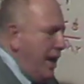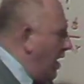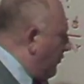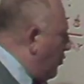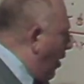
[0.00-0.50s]

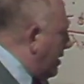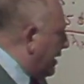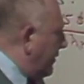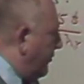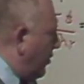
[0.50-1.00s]
If you want to
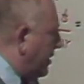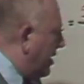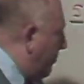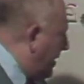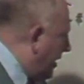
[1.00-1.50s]
convert
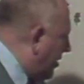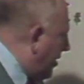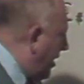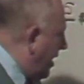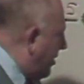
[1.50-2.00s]
to minutes,